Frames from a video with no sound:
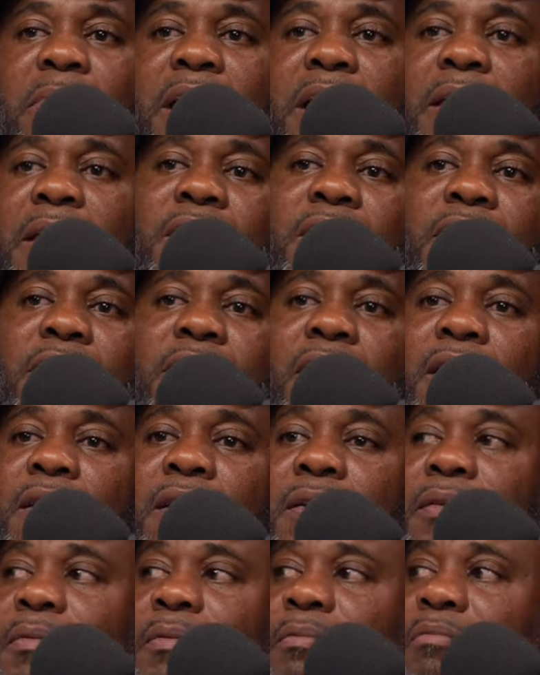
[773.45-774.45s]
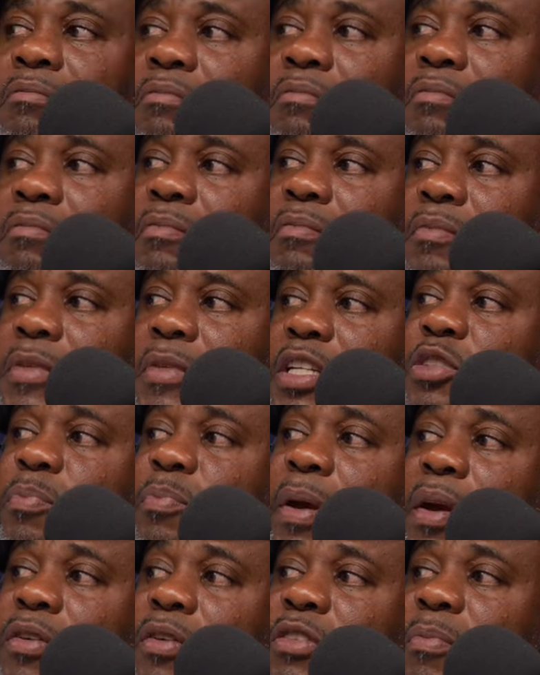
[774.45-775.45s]
Maybe um,
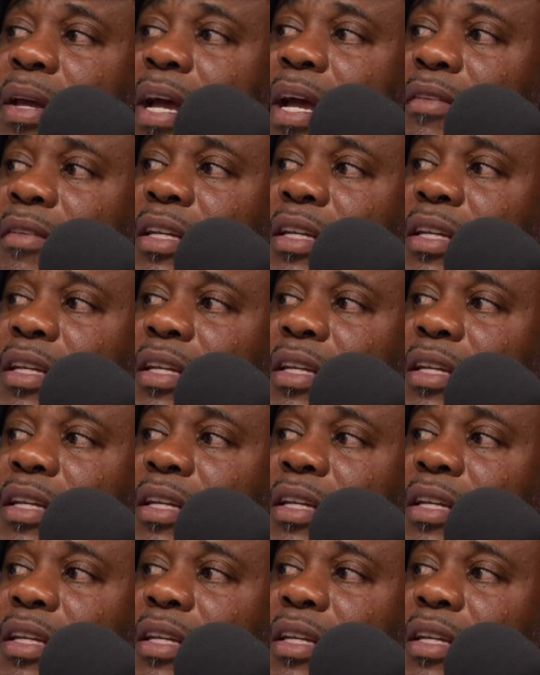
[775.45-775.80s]
these parents may